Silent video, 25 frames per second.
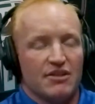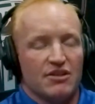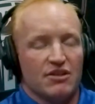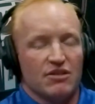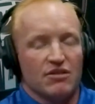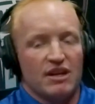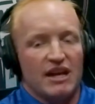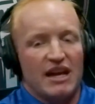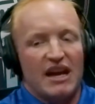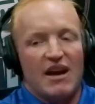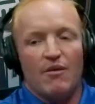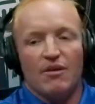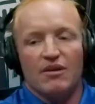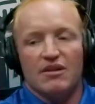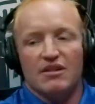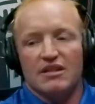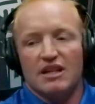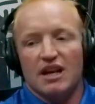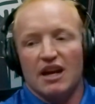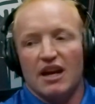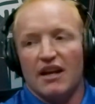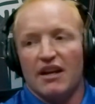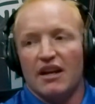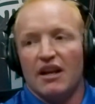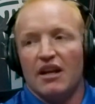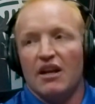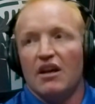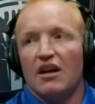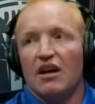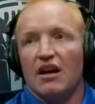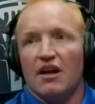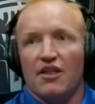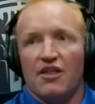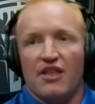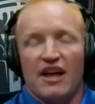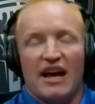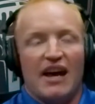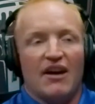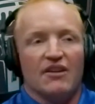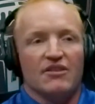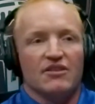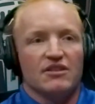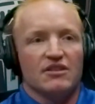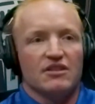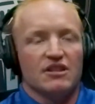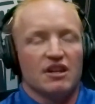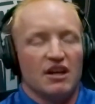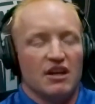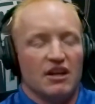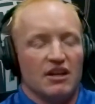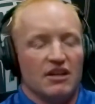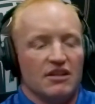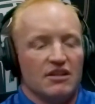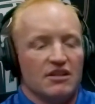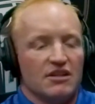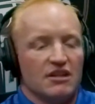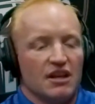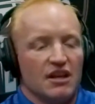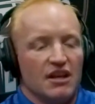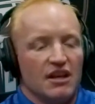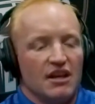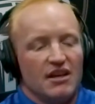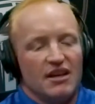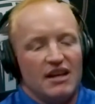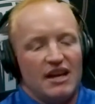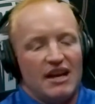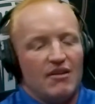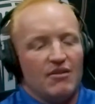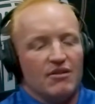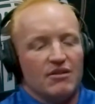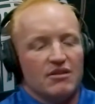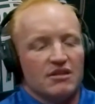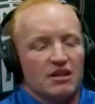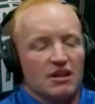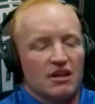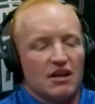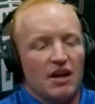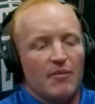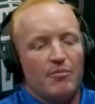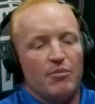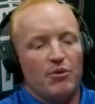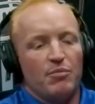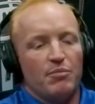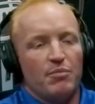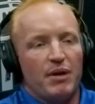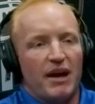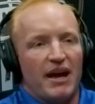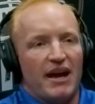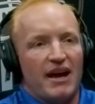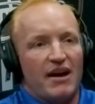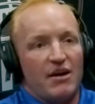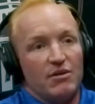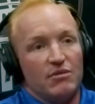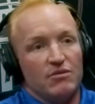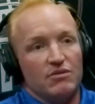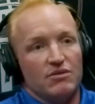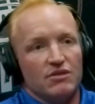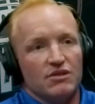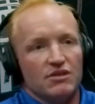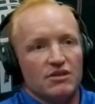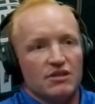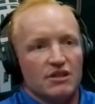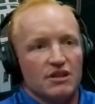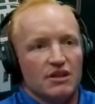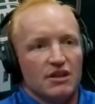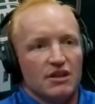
So now it's not 1,000 tons. Now it's a couple pounds."